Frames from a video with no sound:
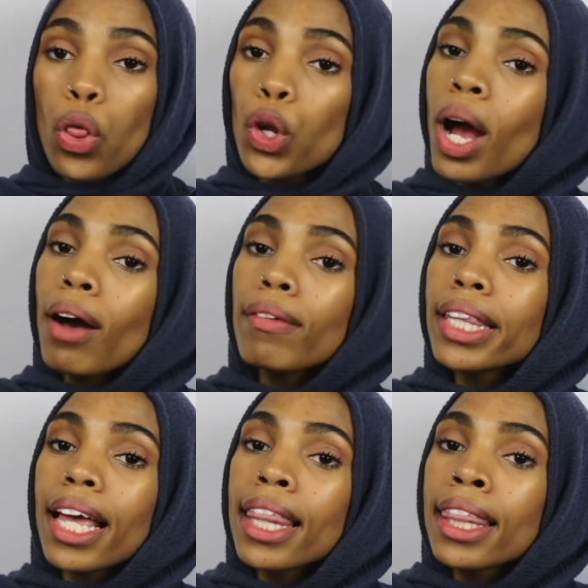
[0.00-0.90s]

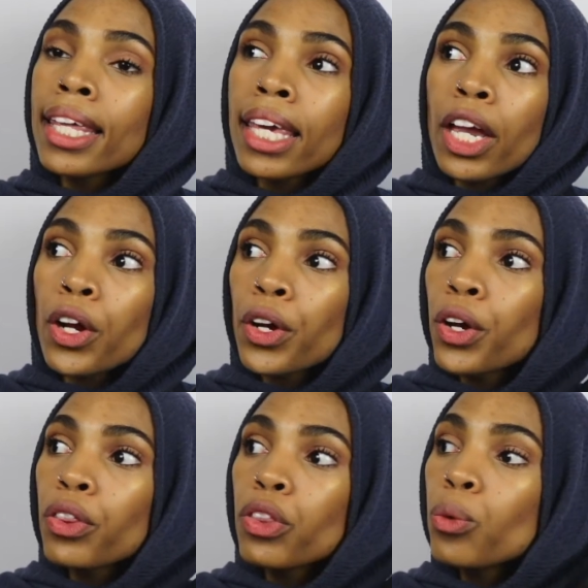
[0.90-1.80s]
throughout the year
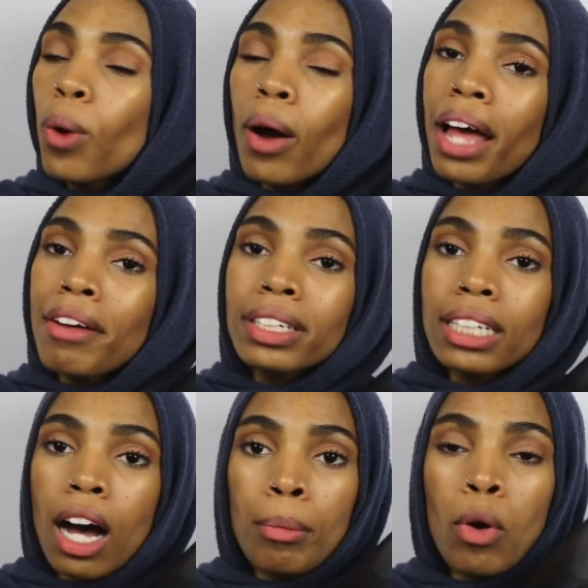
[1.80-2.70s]
and throughout every
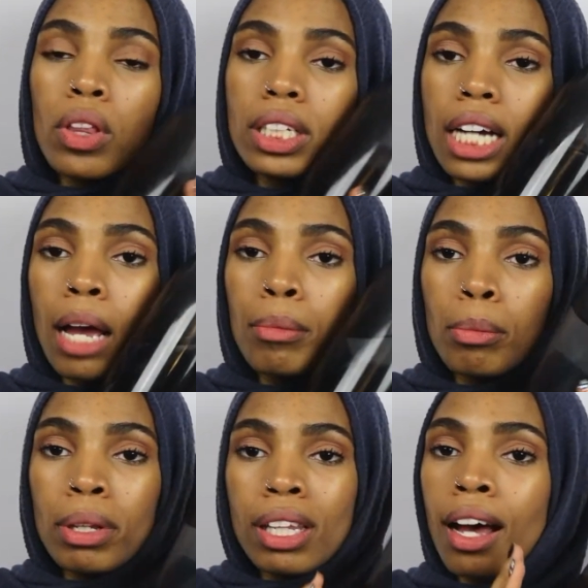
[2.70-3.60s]
time, all the time,
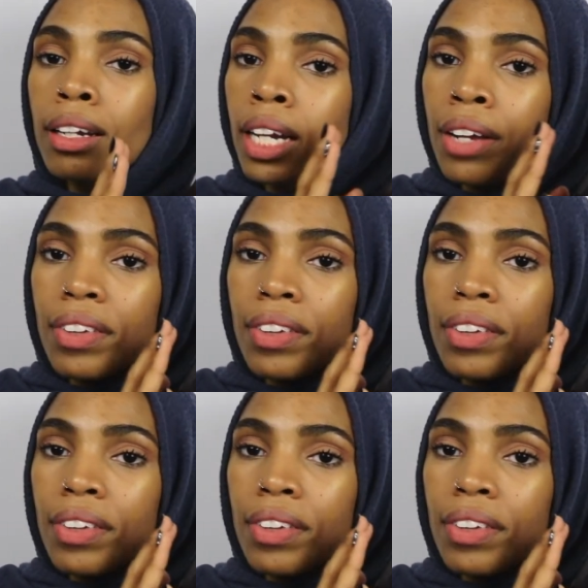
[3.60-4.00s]
Ramadan and